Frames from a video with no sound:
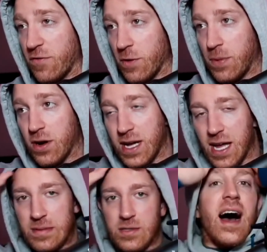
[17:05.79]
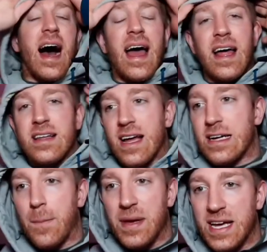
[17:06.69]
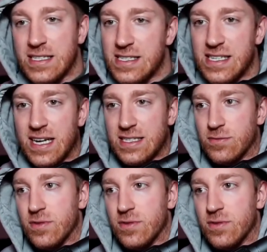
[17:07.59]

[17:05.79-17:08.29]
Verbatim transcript: football games, I had like a pick six